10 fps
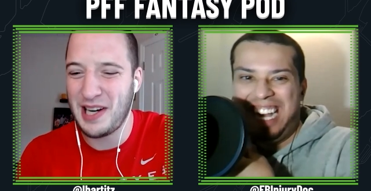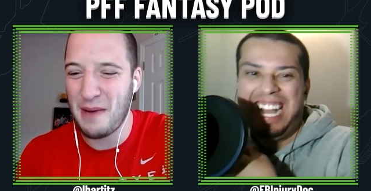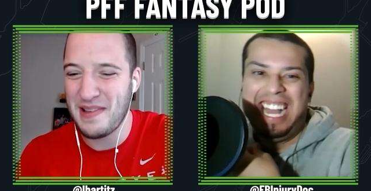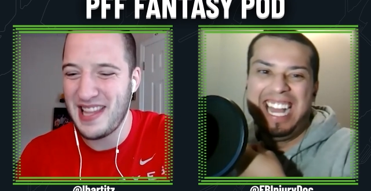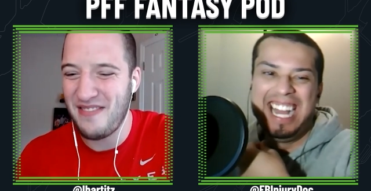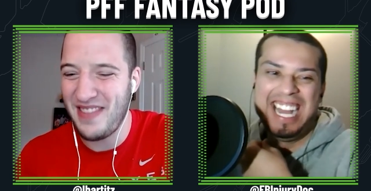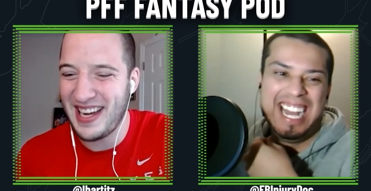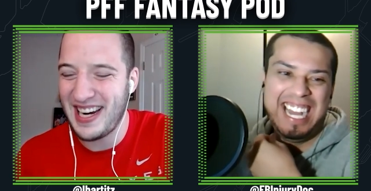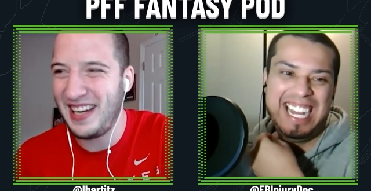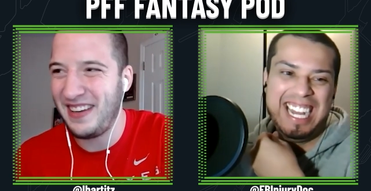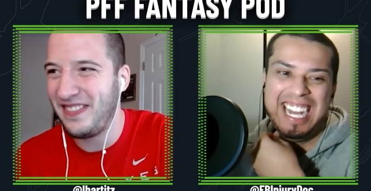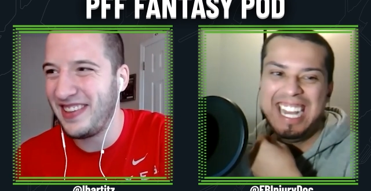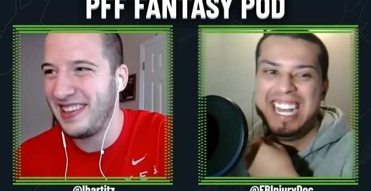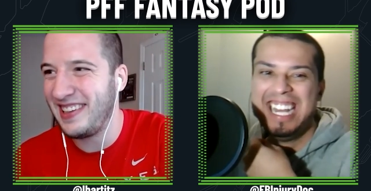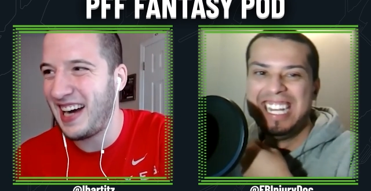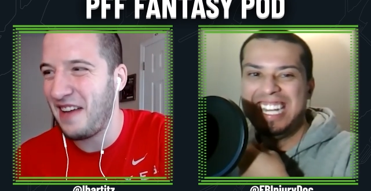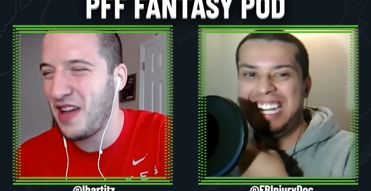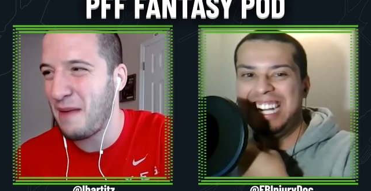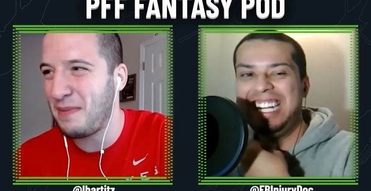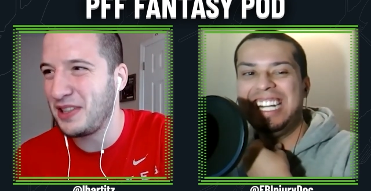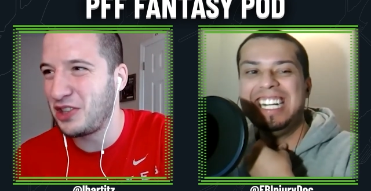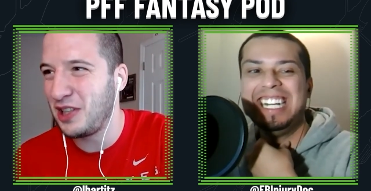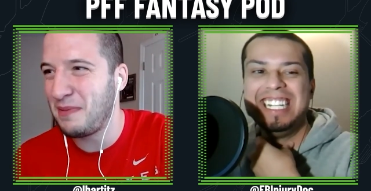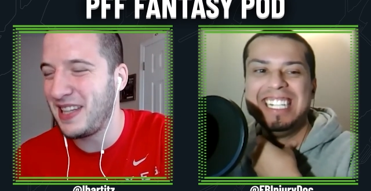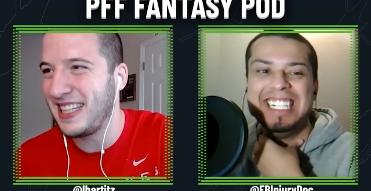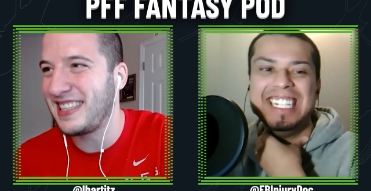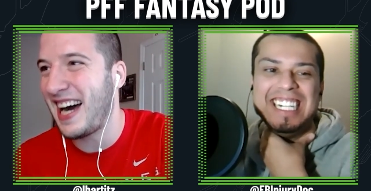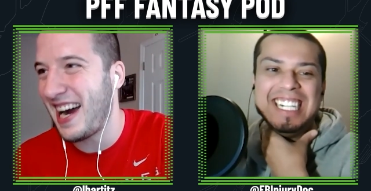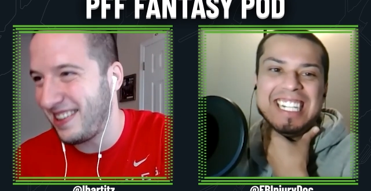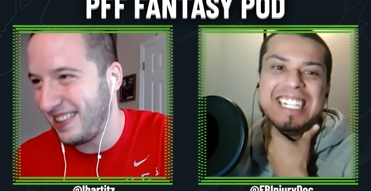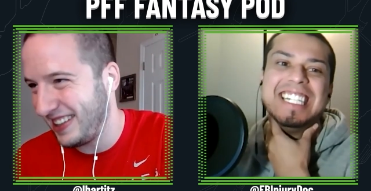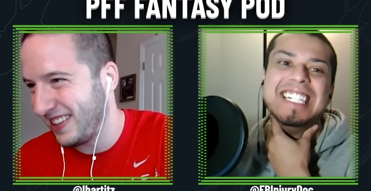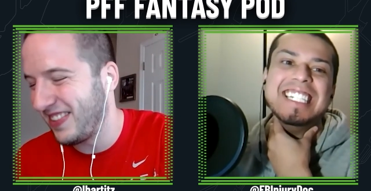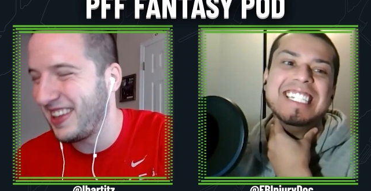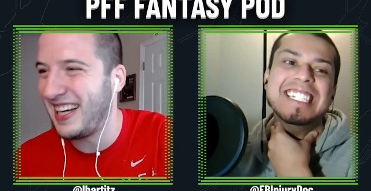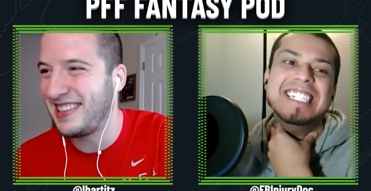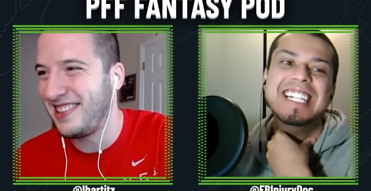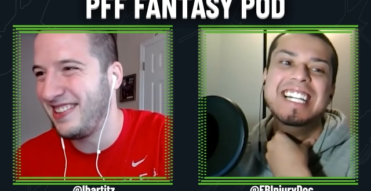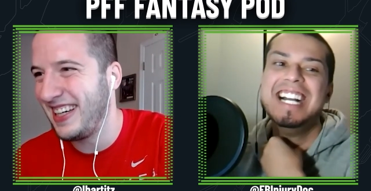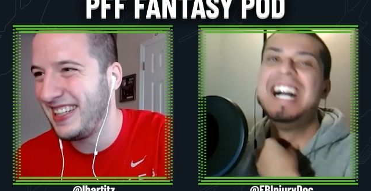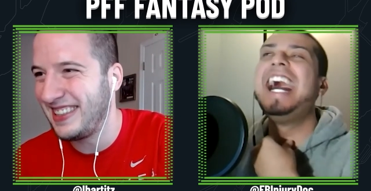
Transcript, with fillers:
Speaker 1: pick up on that, man. I have. Uh, I've not been sleeping the entirety of the last two days.